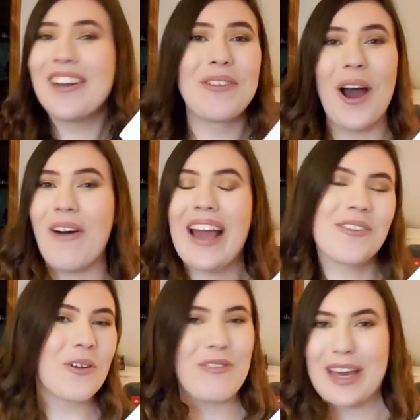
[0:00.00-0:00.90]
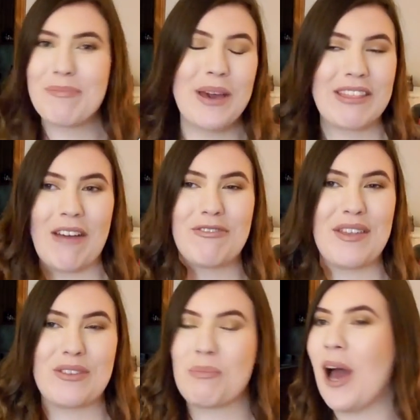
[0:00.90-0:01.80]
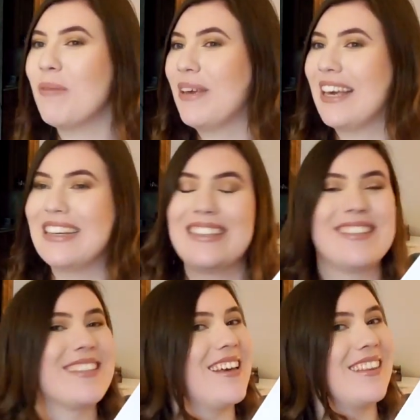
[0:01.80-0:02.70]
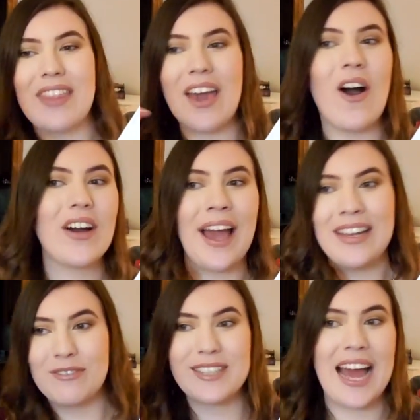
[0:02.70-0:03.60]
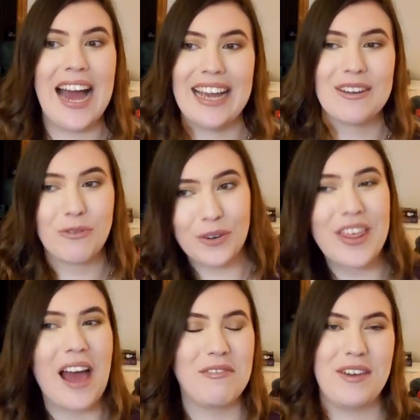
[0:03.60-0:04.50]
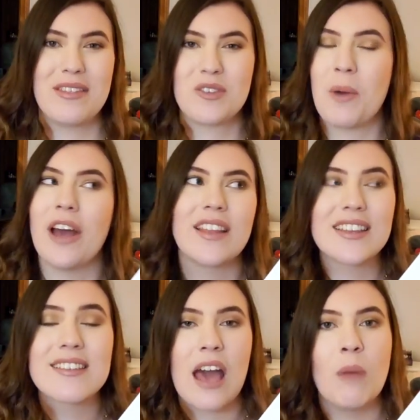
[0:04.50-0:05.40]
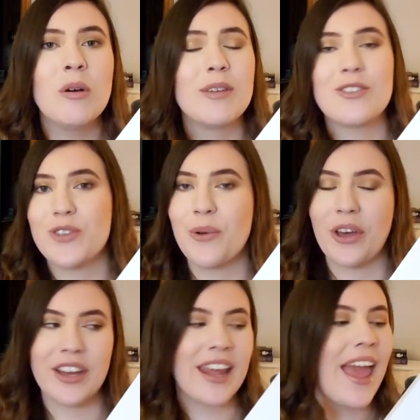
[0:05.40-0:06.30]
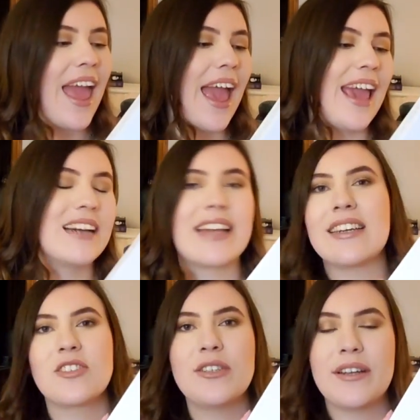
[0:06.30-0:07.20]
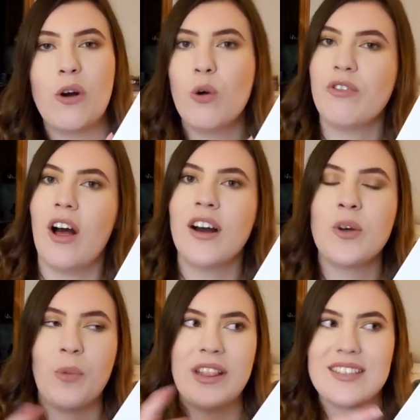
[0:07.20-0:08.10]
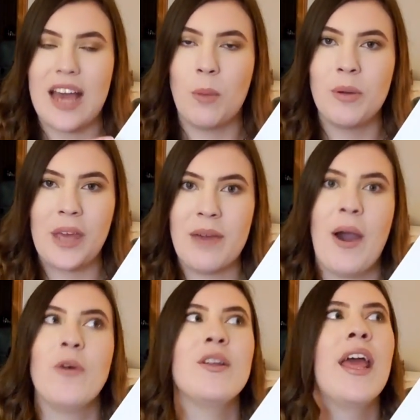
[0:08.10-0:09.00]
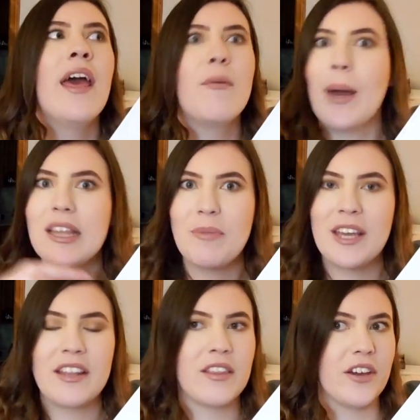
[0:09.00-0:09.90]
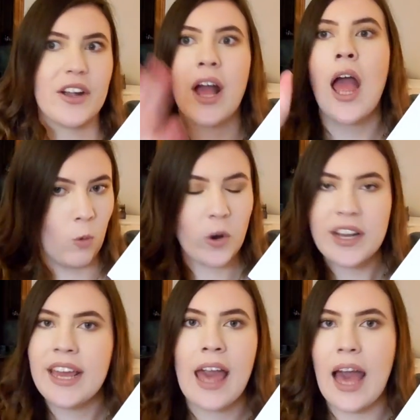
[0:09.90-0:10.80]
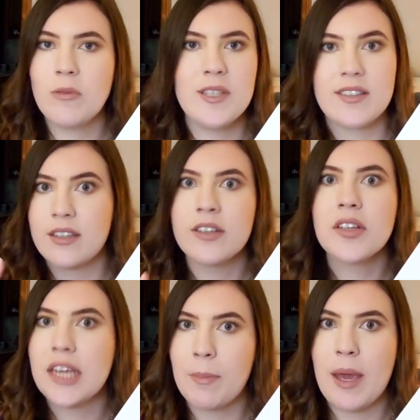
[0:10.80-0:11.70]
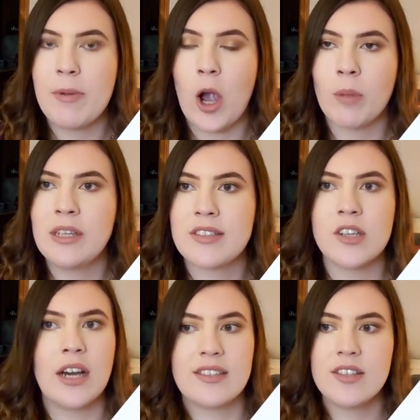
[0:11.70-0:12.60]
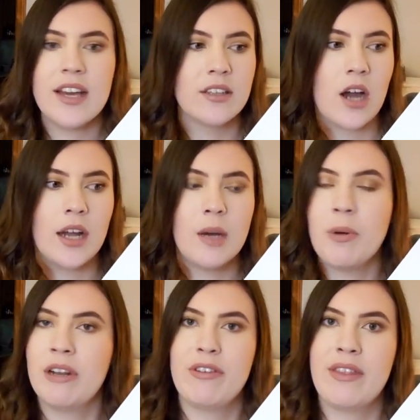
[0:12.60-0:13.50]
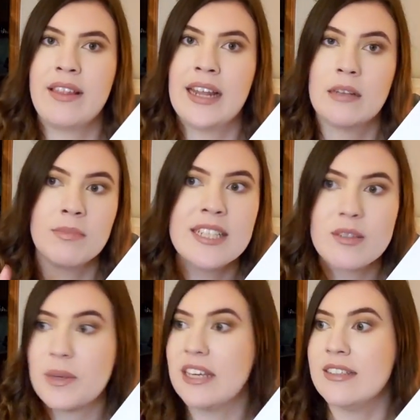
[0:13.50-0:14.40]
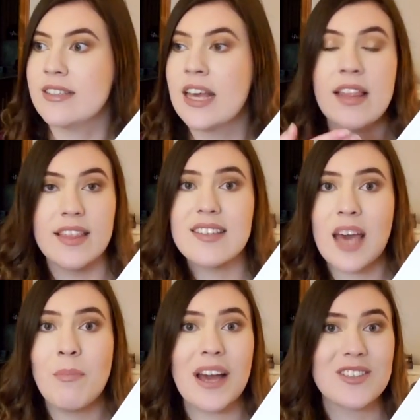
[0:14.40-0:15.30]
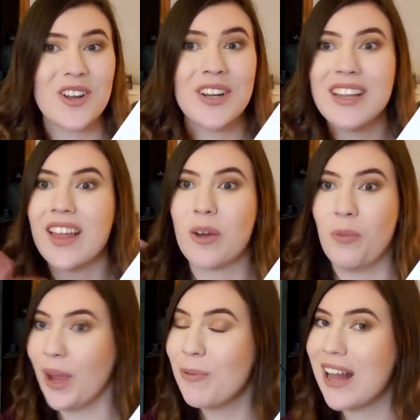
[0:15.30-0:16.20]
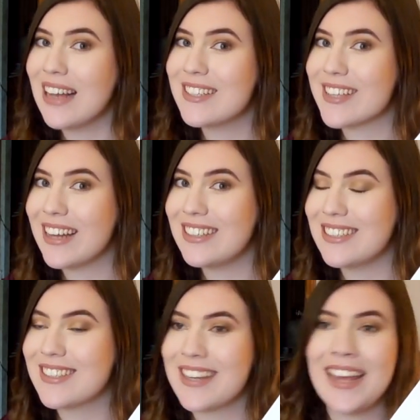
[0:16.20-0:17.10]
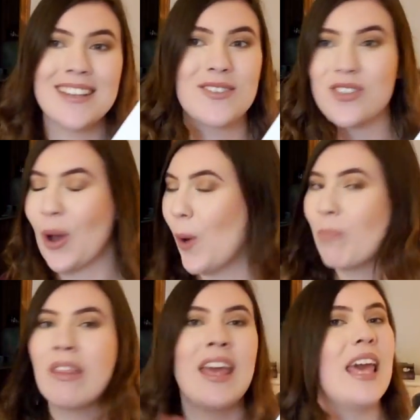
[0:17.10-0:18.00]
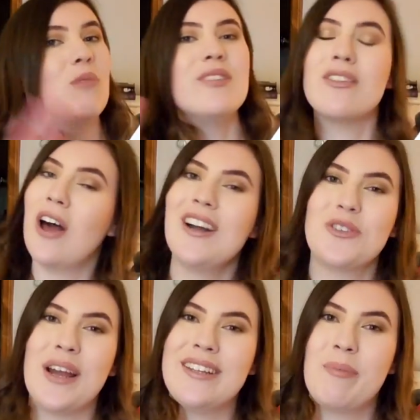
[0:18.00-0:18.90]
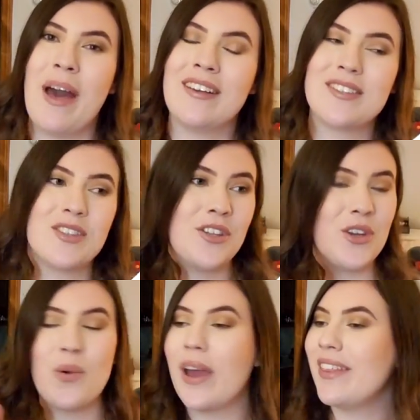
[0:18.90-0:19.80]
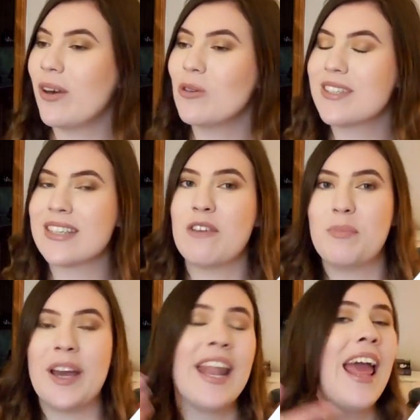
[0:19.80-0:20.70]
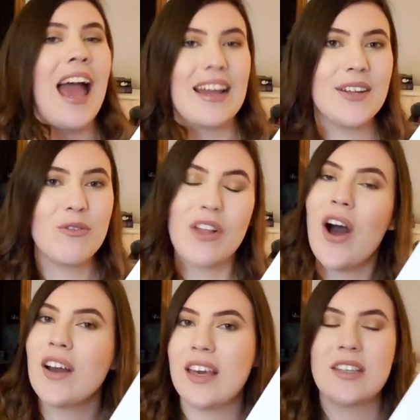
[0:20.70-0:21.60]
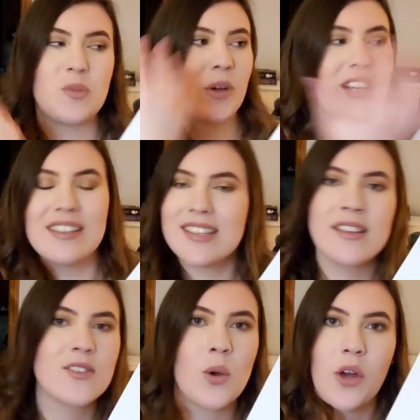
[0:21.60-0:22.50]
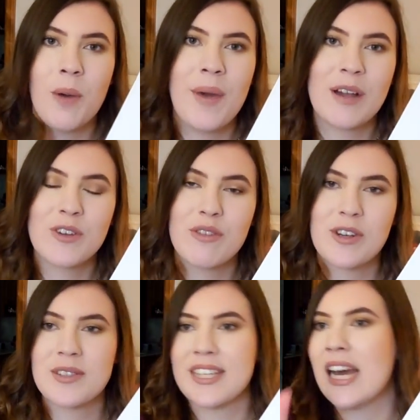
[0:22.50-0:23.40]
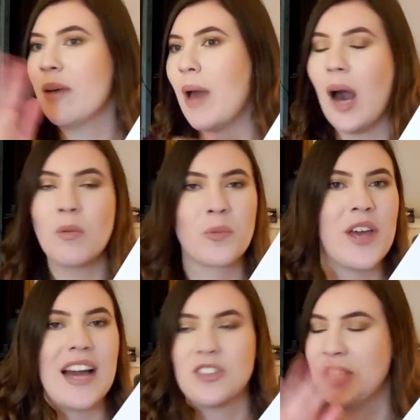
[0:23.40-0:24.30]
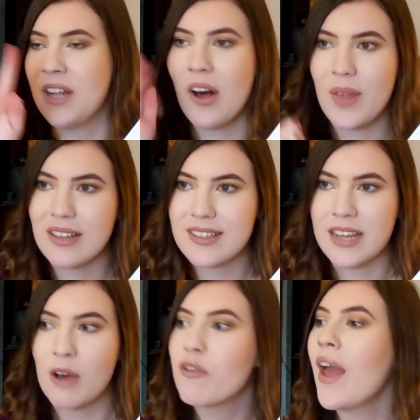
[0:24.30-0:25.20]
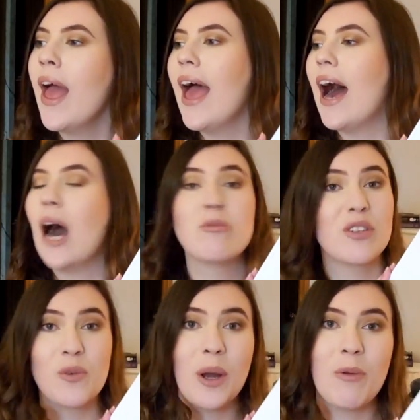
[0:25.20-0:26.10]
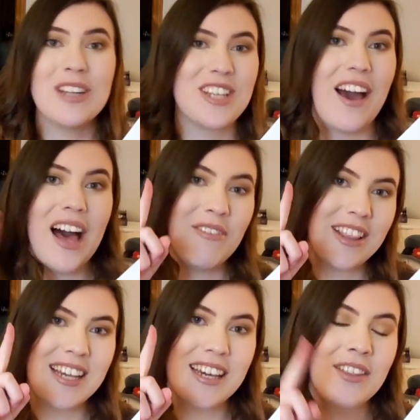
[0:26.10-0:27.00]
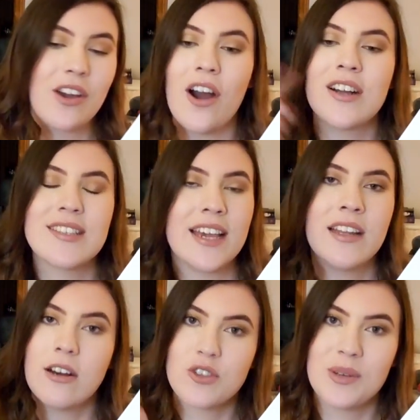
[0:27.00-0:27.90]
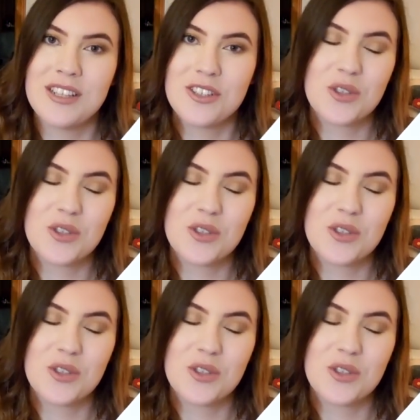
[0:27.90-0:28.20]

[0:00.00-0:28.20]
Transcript: I don't know. I don't know if I can pick that fifth spot because they all kind of tie for that fifth spot. Like, this album is so good. And I actually did a whole vlog when this album came out back at the beginning of the year. Warning, I was clearly a baby ARMY still. I still hadn't caught up on everything that I missed because this comeback started like right when I decided to stan. So it was a lot trying to balance the new and the old stuff. But I did a vlog experiencing this whole comeback for the first time, album reaction, all that stuff. So if you want to watch that, I'll have it linked in the cards and also in the